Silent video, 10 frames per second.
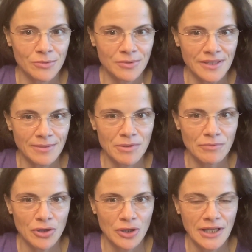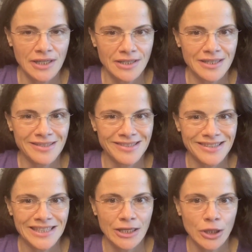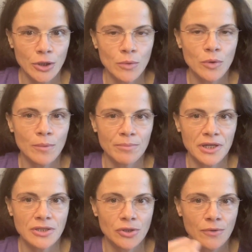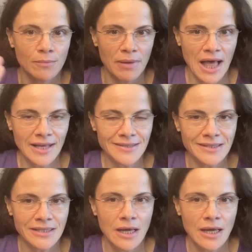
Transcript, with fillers: Don't take me wrong here. It's still low compared to the past,